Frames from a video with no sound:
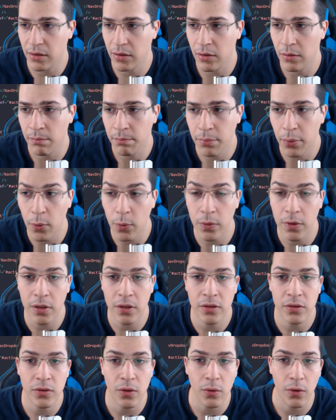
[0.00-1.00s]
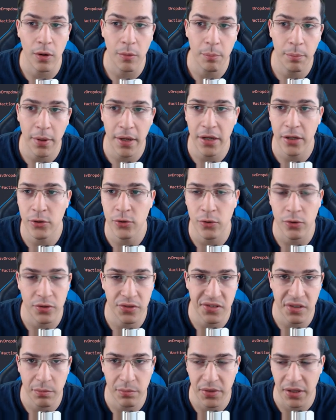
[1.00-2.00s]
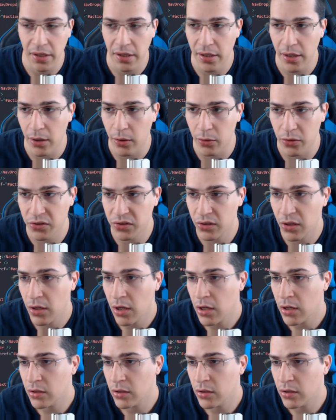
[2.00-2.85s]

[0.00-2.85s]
a component or a page or something else.